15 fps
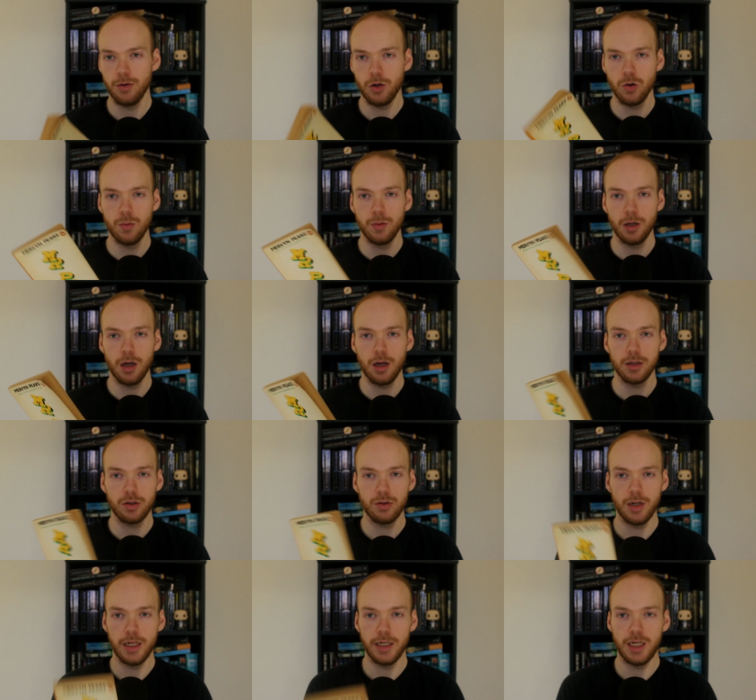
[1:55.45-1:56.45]
Gormenghast
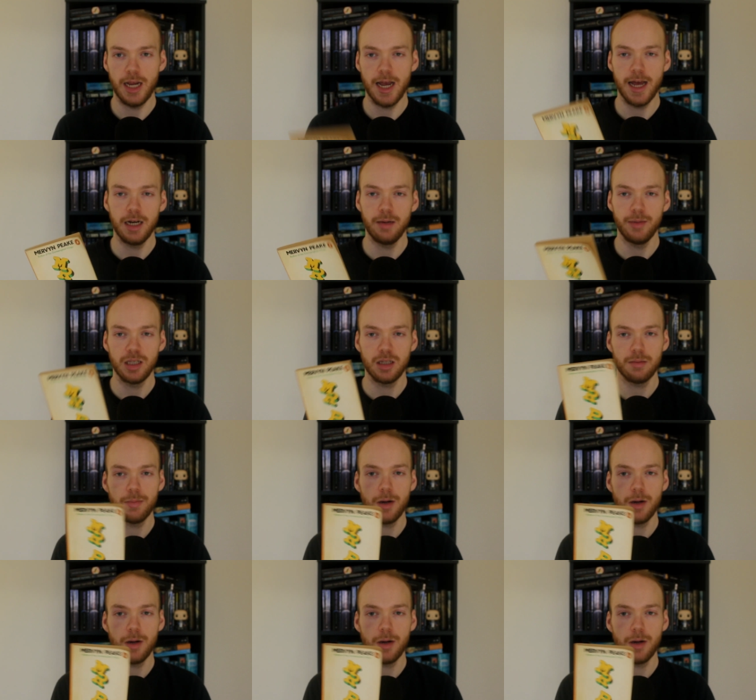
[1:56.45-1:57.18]
trilogy and Mr.